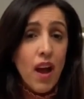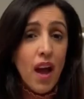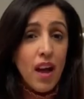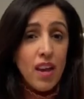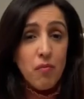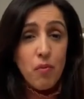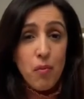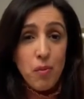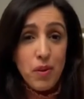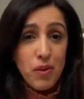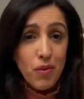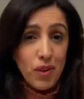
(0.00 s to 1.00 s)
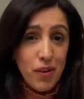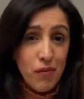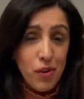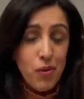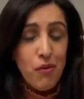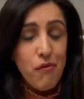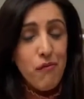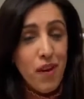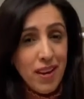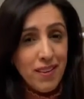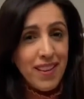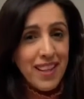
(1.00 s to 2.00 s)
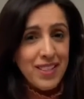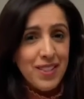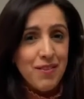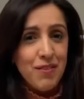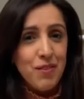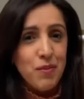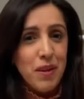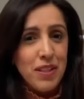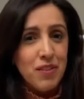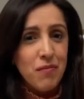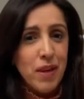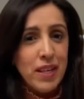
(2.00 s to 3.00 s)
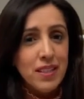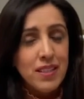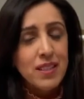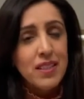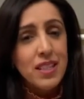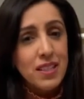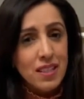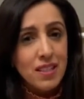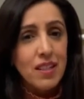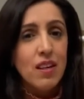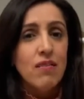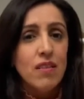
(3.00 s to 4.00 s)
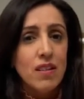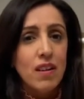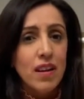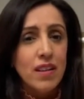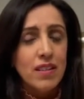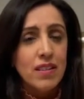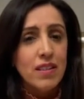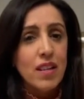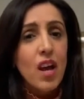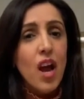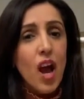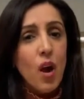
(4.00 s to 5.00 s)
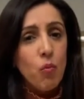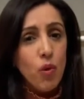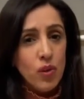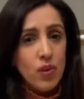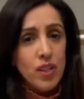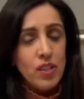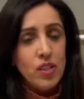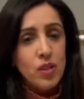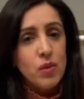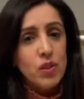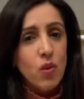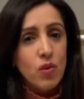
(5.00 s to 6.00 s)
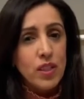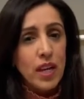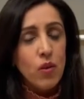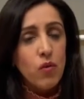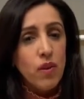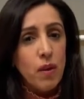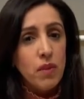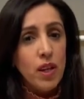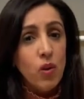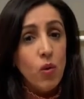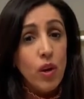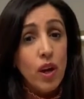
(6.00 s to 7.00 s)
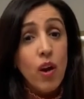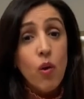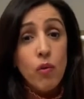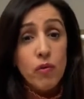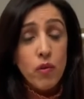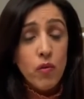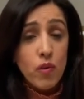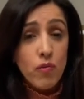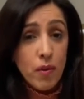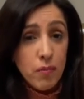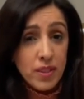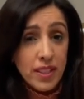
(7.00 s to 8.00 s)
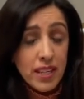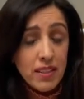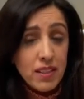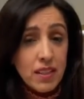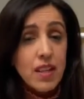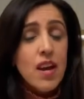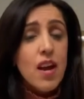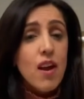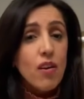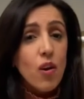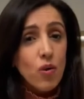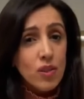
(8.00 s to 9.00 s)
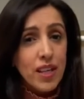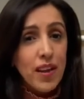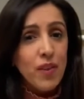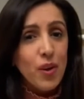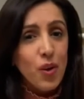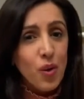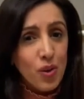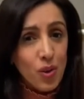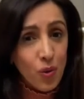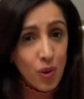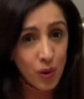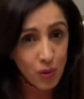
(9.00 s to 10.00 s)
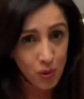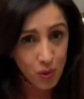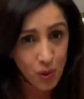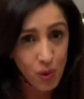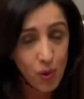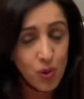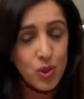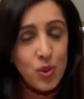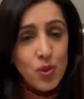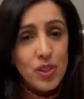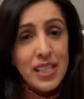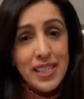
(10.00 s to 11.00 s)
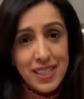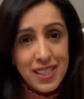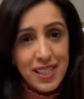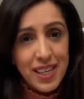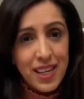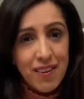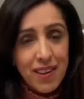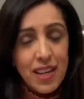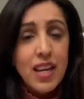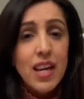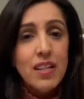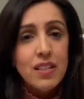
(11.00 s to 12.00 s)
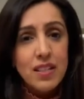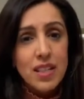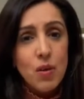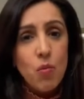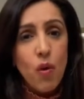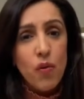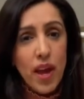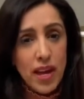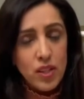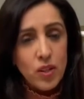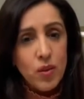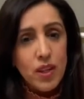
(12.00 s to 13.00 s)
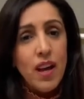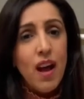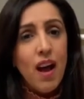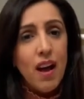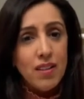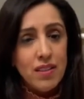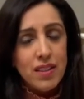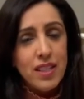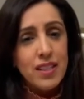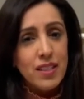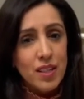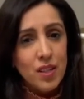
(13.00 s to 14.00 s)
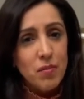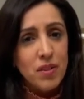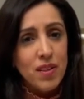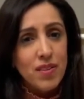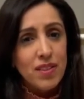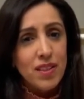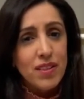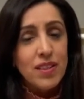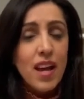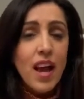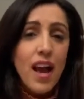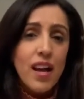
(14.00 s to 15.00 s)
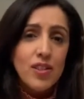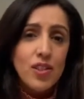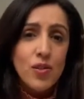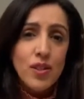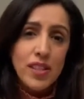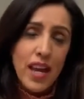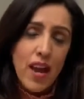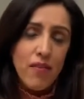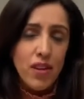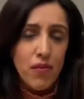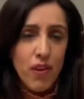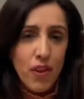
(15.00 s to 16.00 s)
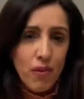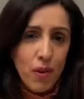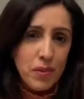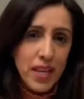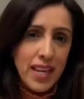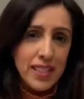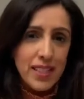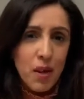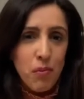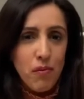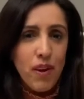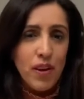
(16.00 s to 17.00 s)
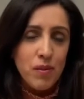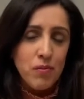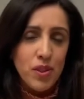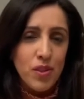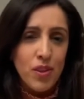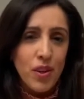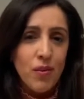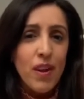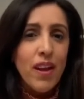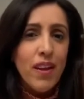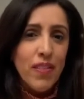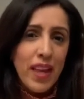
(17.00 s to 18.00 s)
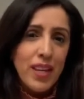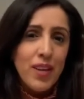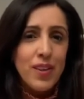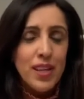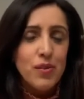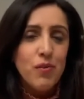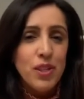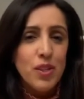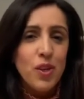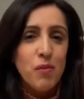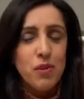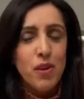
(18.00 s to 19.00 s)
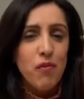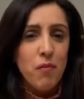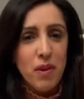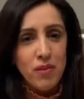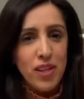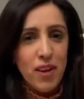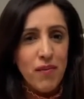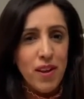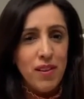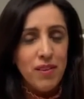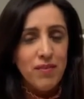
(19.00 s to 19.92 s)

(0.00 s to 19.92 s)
and I've probably not given you a final answer in respect of matters, this is the current guidance, and what you need to do is contact your family lawyer, or if you're unrepresented, contact your local court who's listed the hearing to see what they're doing under these circumstances. As soon as I have any further updates, I'll provide them to you. Thank you. That's Rita Gupta from LGFL.